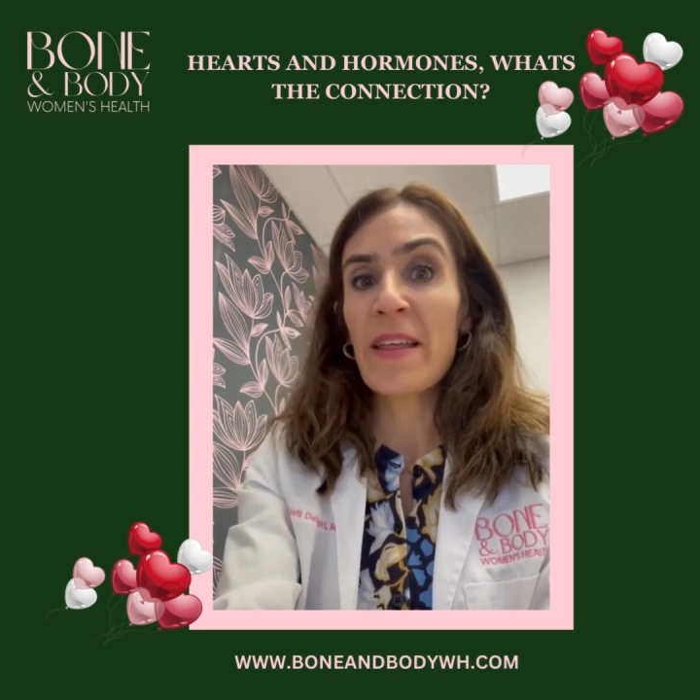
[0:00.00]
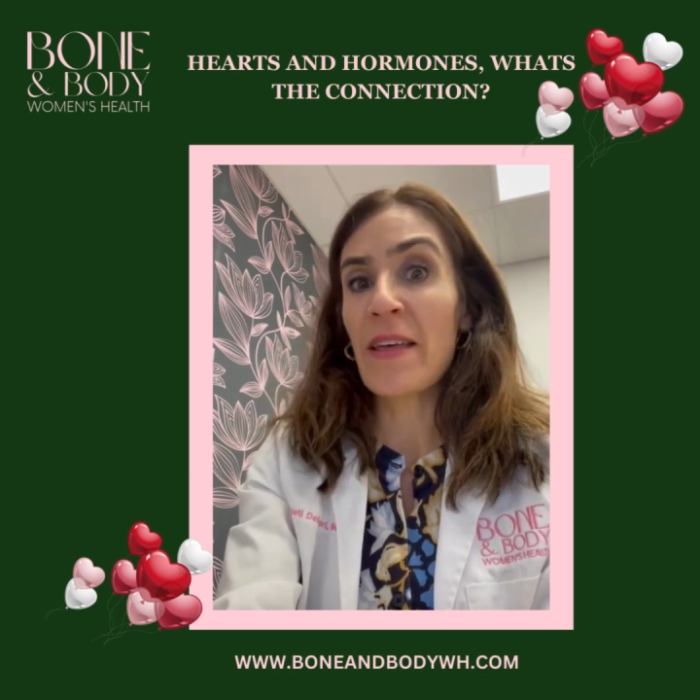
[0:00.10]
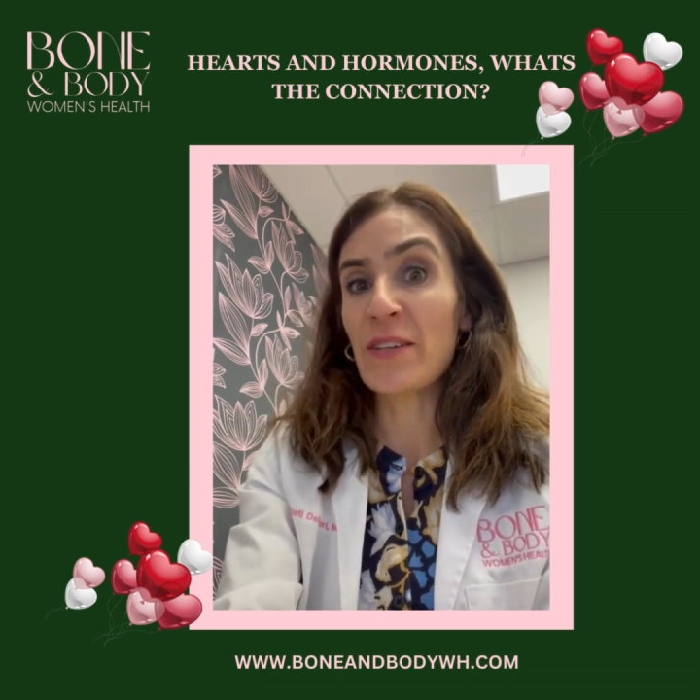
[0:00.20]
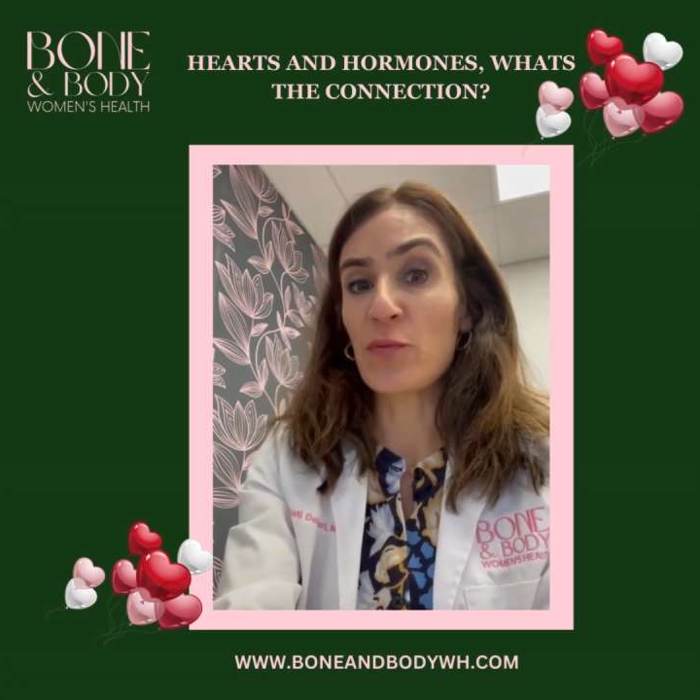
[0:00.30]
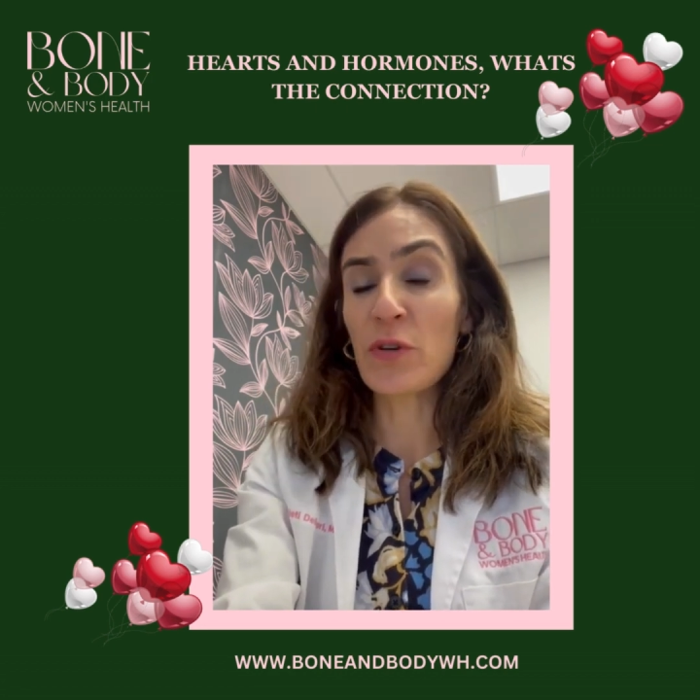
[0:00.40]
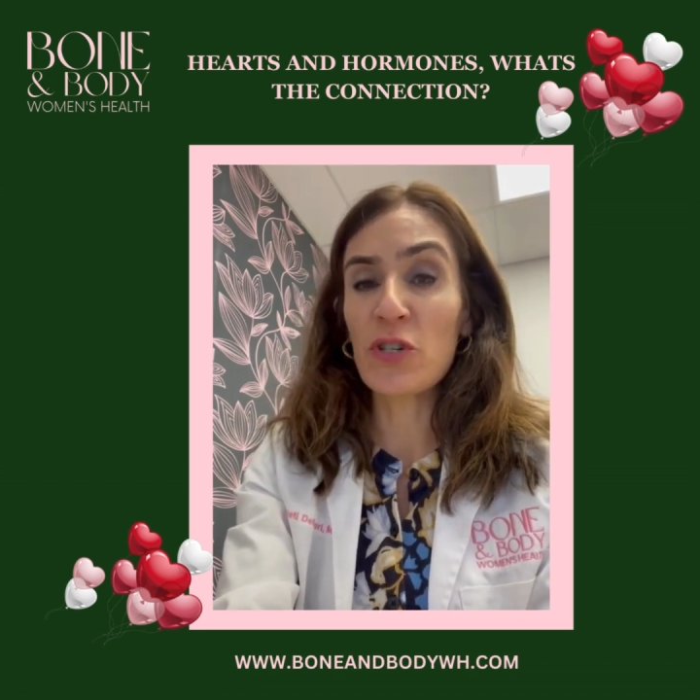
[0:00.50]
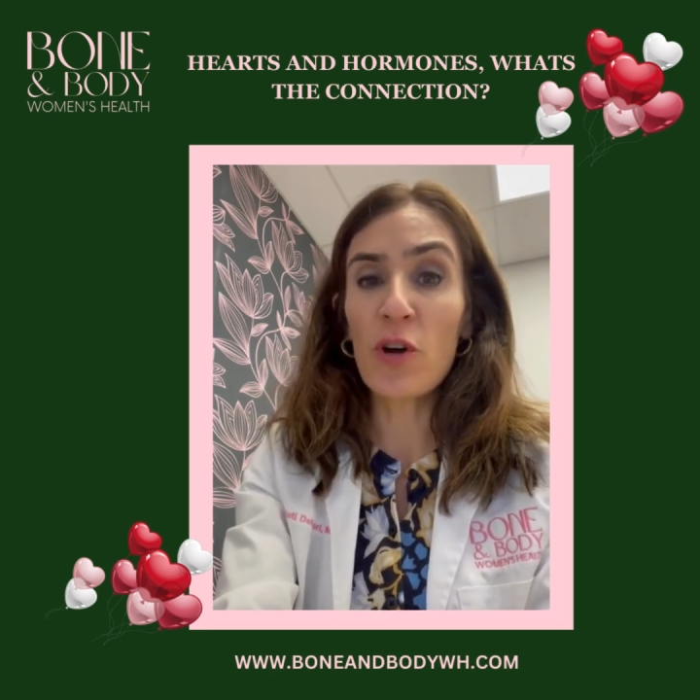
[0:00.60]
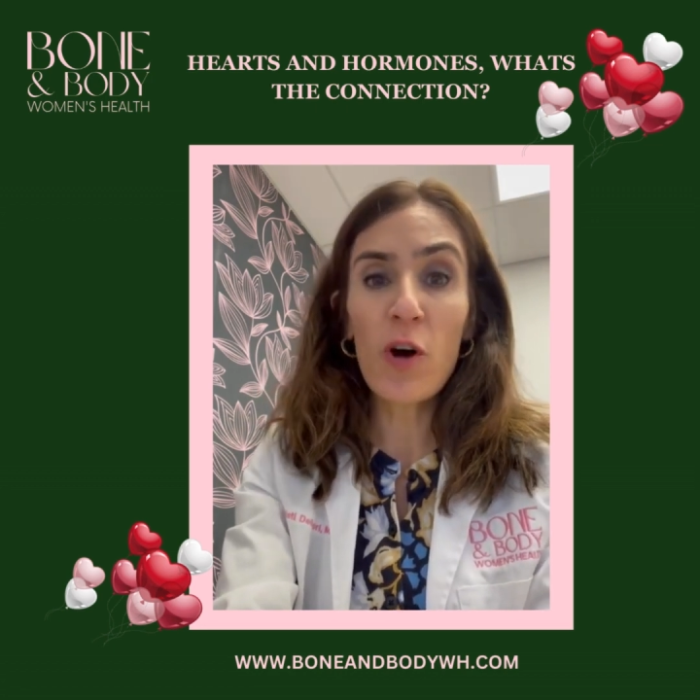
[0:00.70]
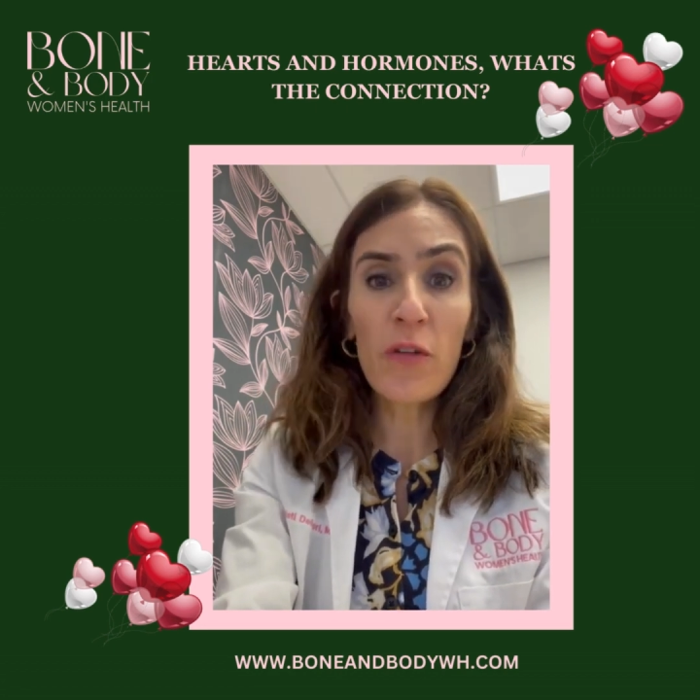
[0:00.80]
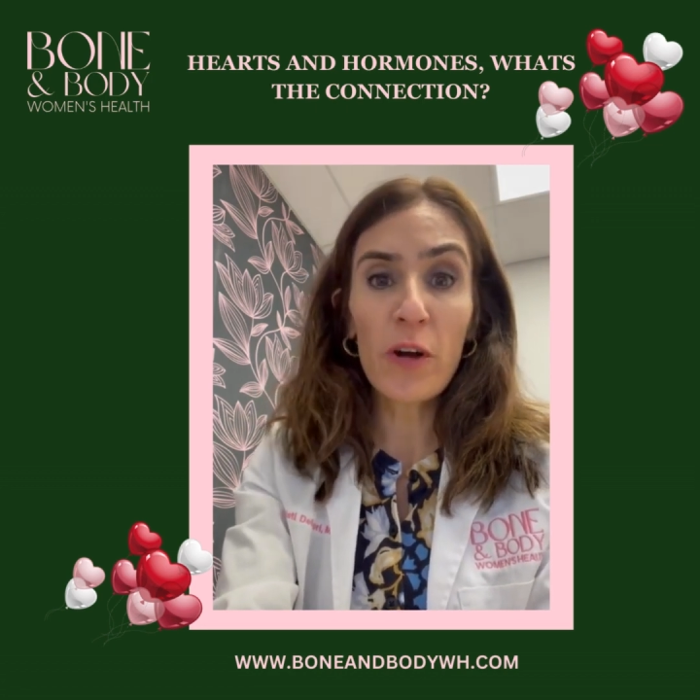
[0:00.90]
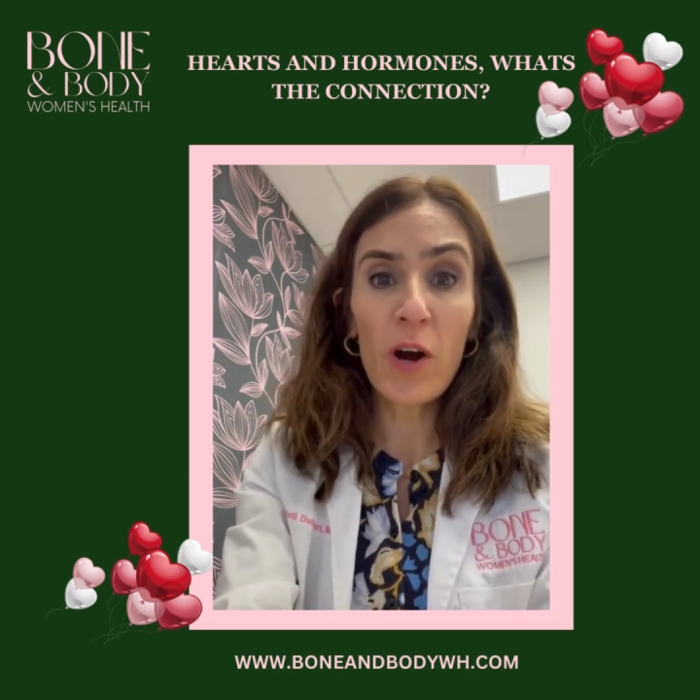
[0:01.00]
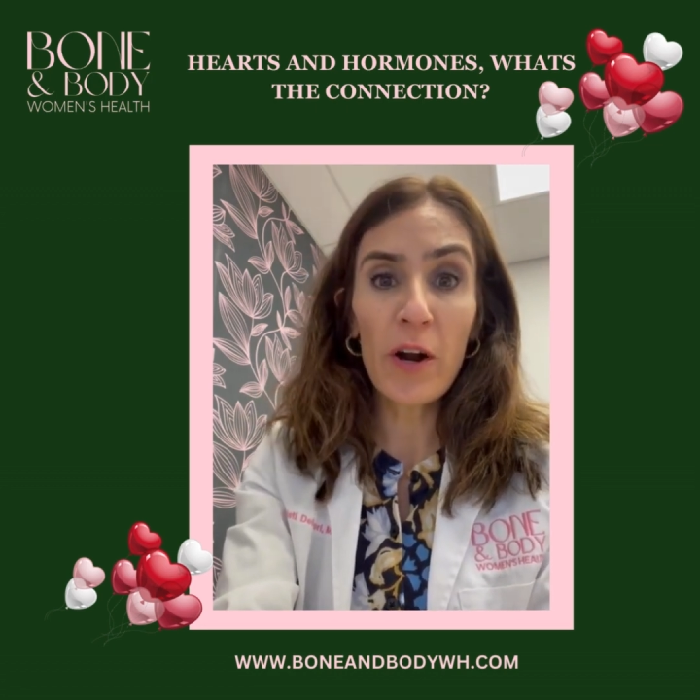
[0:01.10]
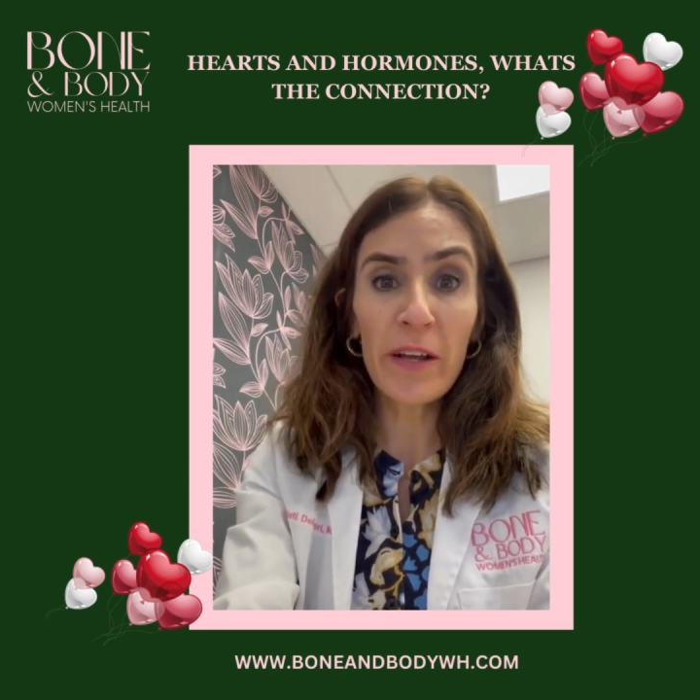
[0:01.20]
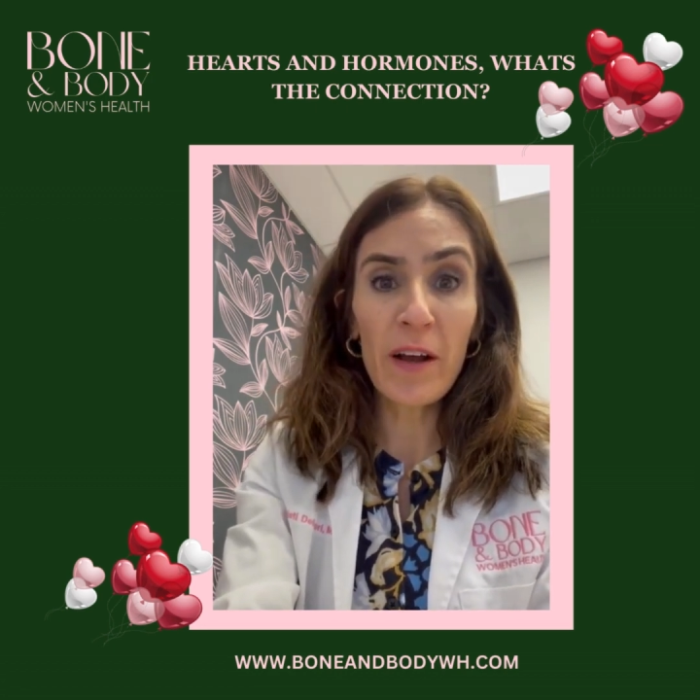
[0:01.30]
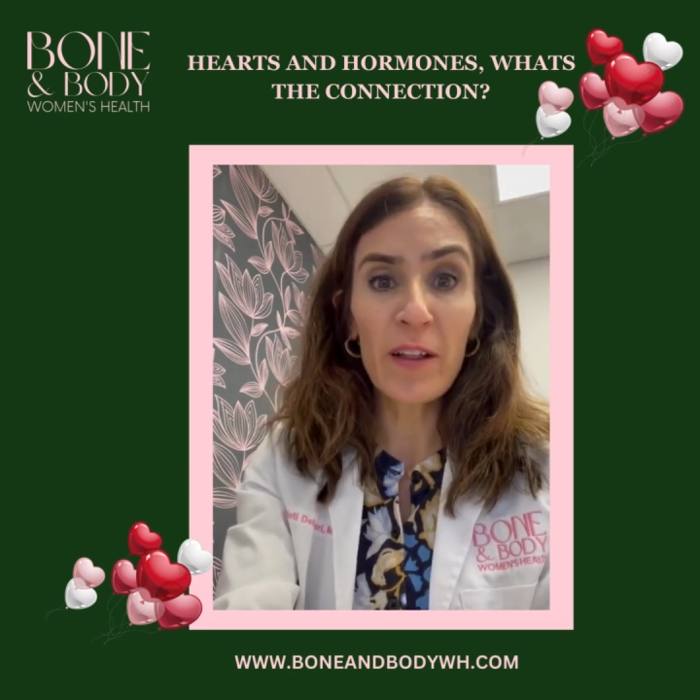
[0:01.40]
That's reached all the
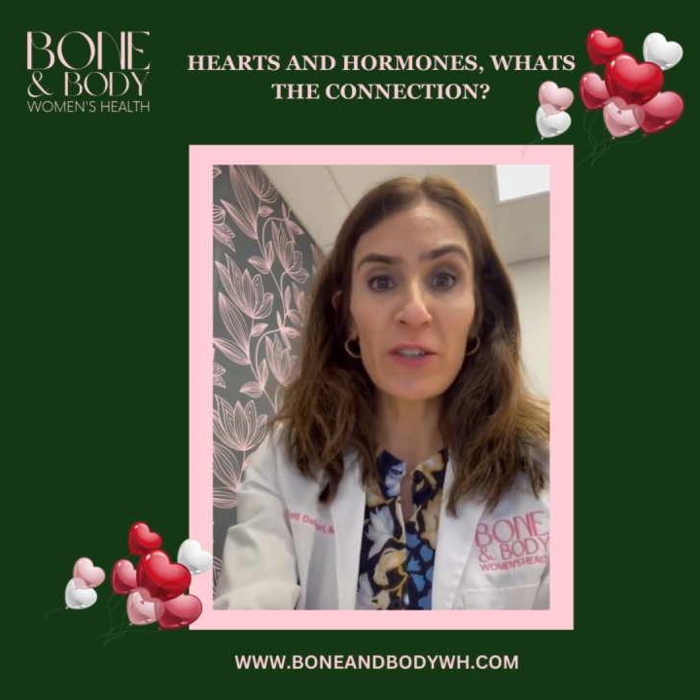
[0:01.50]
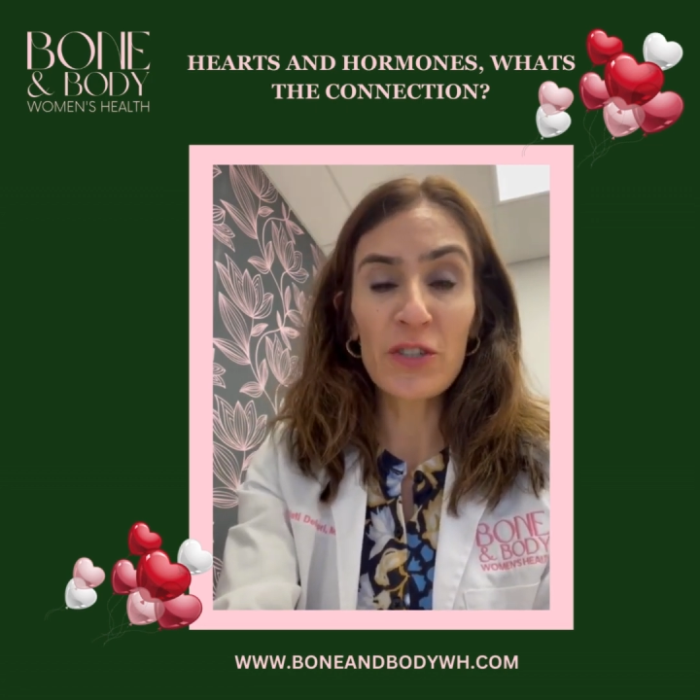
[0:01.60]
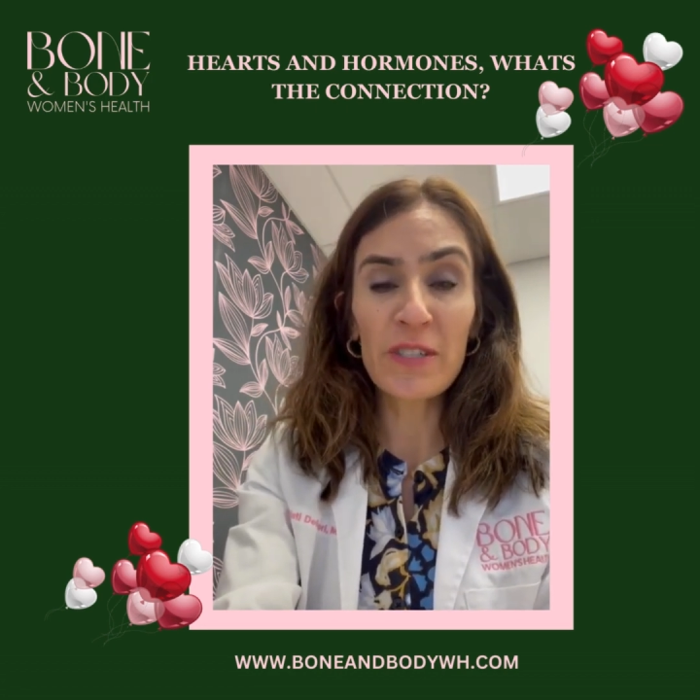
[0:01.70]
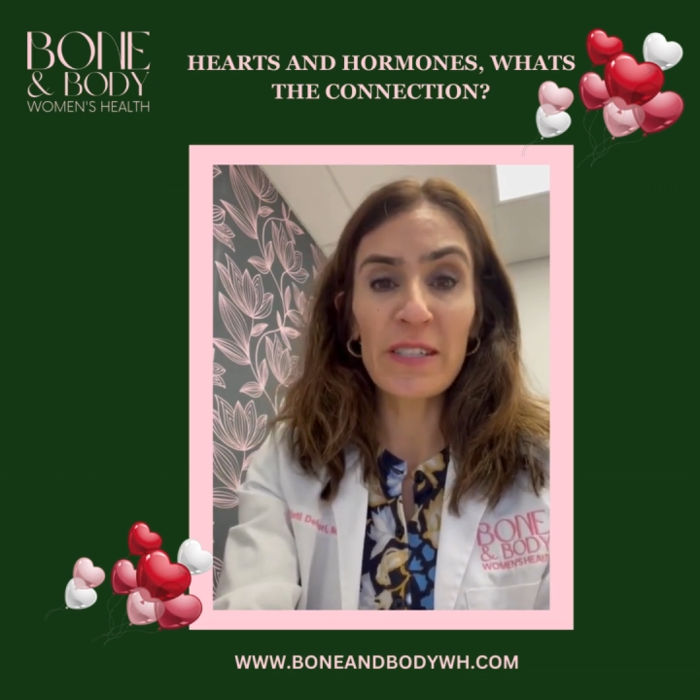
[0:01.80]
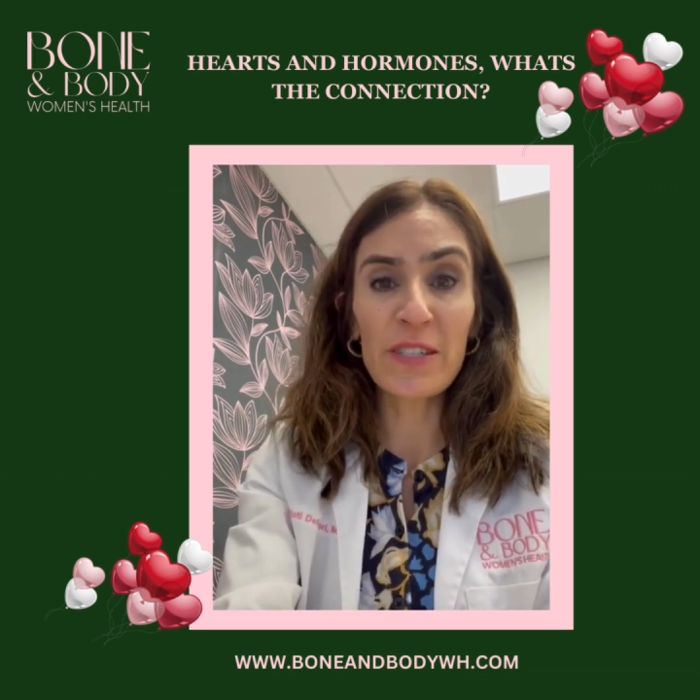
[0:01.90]
cardiologists,